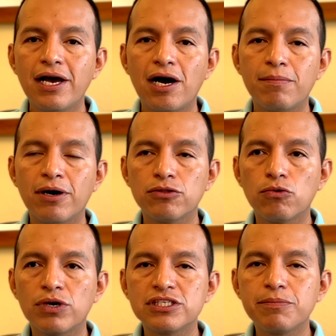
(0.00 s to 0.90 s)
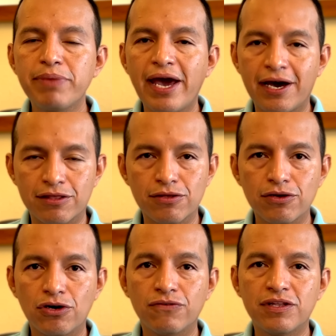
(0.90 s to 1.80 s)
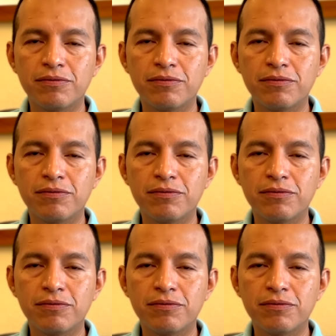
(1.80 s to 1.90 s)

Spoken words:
about what's the path of the